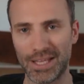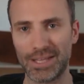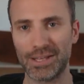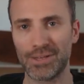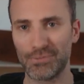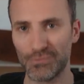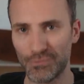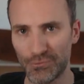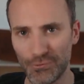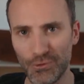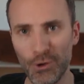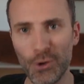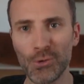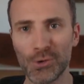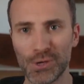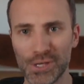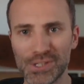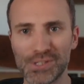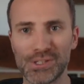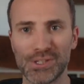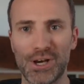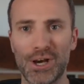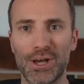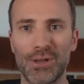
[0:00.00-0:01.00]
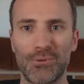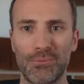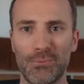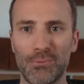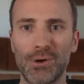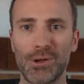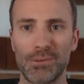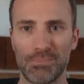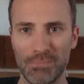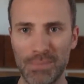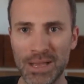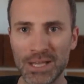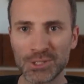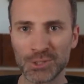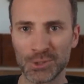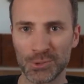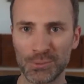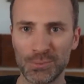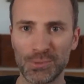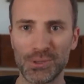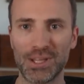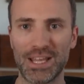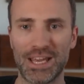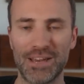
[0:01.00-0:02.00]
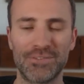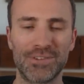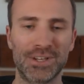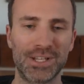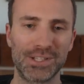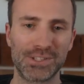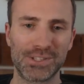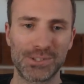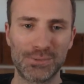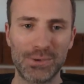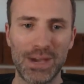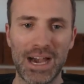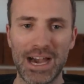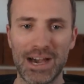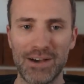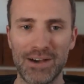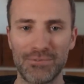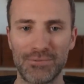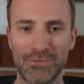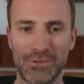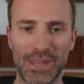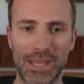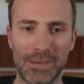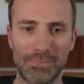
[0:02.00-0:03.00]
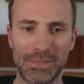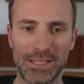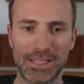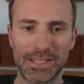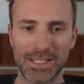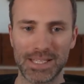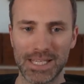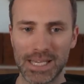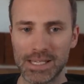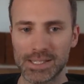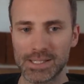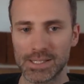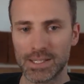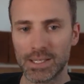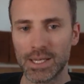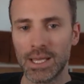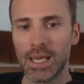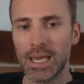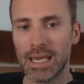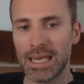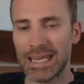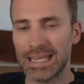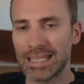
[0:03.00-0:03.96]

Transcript: like focus on what measurable evidence you have for that being the case and